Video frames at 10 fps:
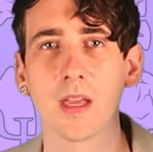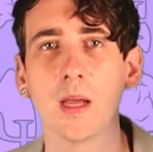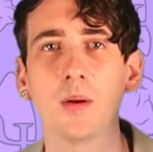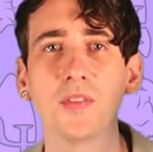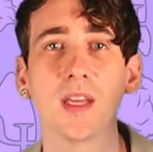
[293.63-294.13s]

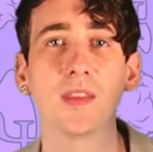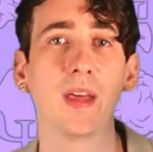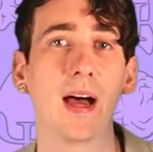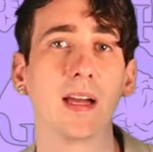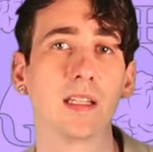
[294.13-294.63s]
Now, I've said
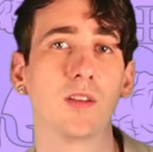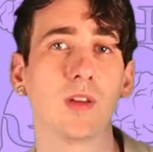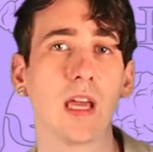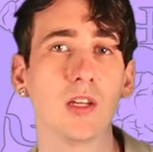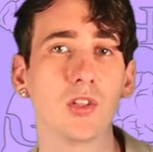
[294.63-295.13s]
that
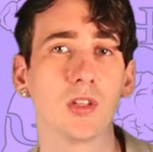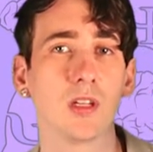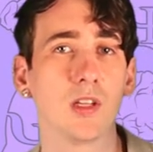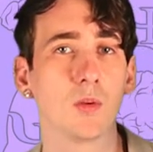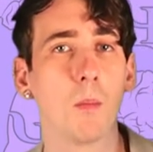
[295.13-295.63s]
identification
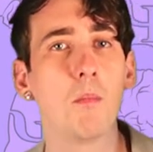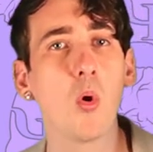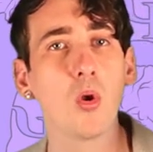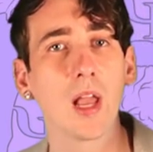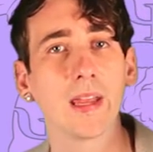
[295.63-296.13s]
is
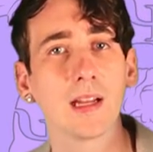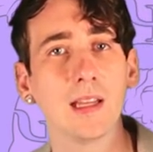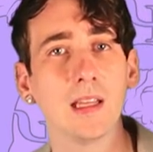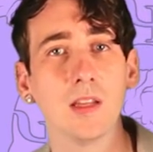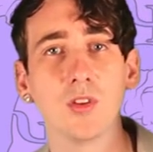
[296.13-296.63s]
more
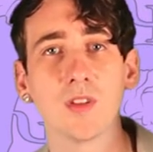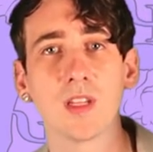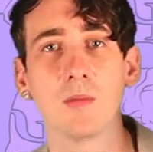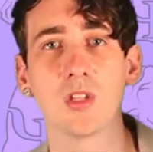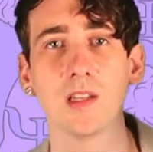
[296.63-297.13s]
likely if you're the
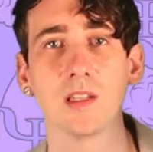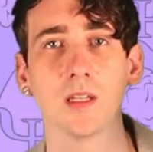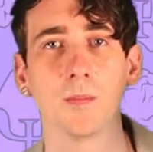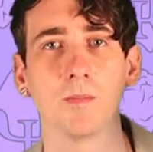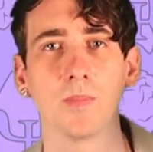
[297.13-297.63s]
same gender.